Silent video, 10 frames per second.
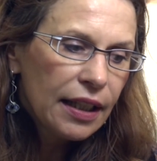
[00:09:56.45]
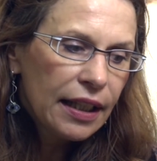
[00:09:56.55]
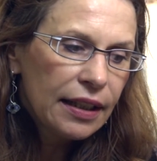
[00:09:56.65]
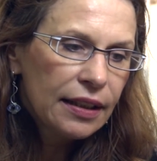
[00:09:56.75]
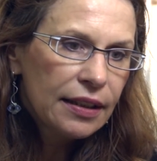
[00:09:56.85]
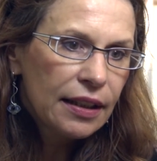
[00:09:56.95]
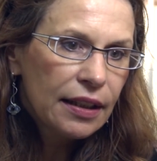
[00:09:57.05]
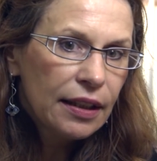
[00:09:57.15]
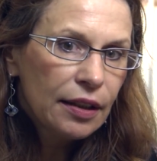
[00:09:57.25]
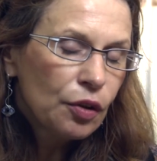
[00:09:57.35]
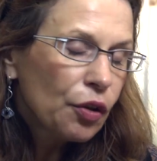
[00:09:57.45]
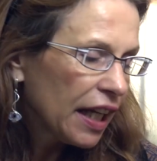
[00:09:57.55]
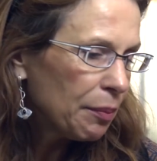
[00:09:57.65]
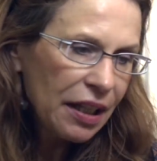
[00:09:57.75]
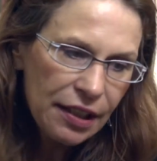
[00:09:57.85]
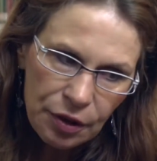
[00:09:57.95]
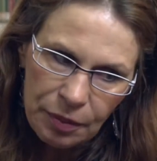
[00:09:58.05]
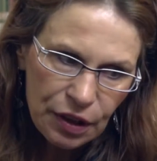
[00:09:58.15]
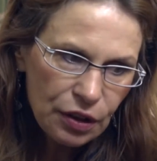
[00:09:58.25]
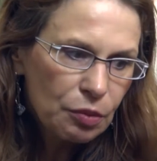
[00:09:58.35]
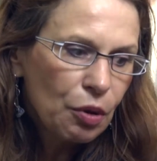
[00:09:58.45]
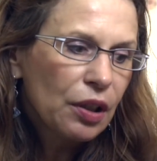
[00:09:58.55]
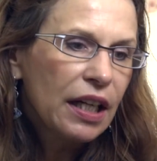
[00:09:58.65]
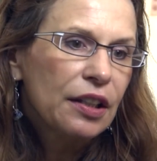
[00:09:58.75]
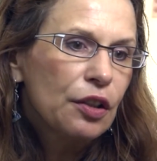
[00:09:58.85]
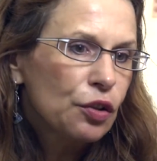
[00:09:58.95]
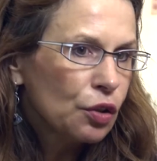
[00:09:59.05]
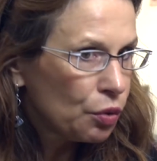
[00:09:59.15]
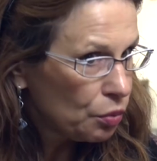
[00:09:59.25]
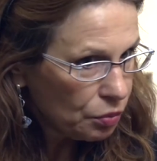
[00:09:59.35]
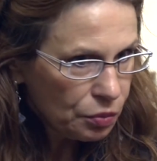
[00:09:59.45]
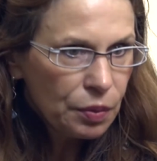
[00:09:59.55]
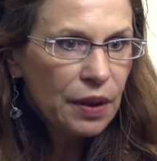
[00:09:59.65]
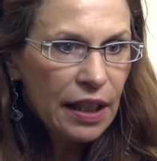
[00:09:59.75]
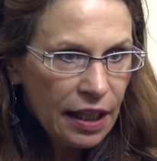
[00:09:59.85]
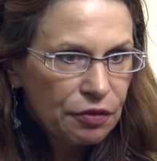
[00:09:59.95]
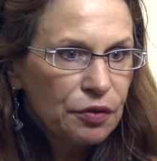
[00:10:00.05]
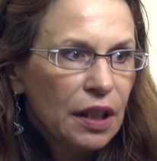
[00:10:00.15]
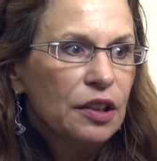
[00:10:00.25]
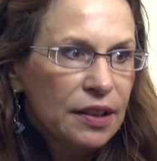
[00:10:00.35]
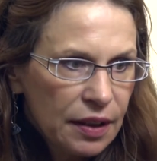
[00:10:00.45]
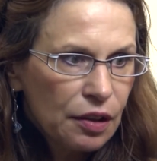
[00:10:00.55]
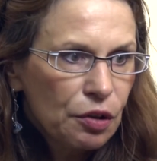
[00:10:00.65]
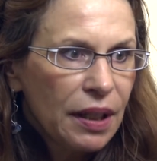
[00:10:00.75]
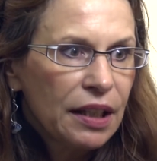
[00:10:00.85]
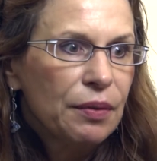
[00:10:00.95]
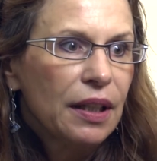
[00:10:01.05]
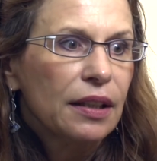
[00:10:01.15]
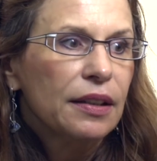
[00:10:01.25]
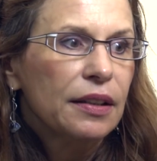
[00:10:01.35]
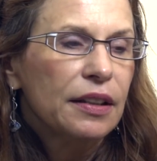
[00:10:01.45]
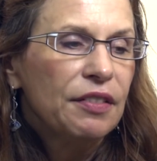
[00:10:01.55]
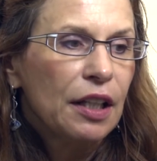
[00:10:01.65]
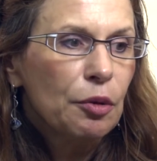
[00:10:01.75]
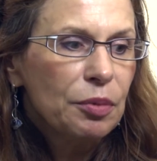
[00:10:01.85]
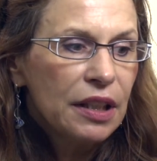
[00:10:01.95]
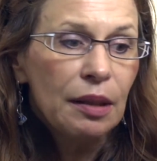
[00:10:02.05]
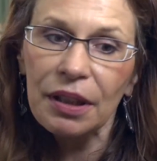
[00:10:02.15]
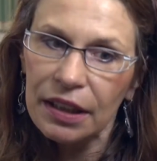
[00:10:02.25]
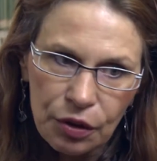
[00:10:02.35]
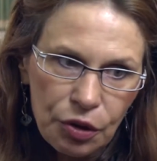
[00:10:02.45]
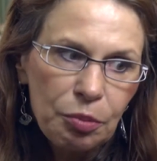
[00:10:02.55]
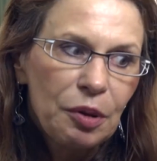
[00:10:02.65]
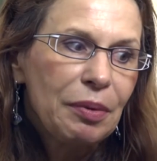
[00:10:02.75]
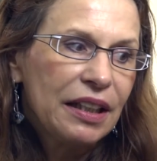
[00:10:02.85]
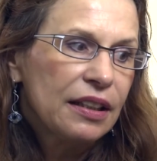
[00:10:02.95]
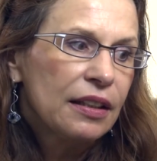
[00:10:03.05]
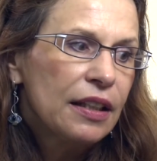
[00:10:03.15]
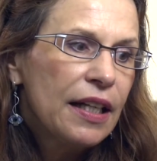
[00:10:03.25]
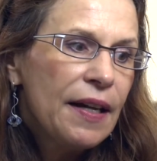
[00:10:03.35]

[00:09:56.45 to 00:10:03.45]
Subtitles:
And okay, Belgium is a small country, so we are still quite well developed here, but it could be better.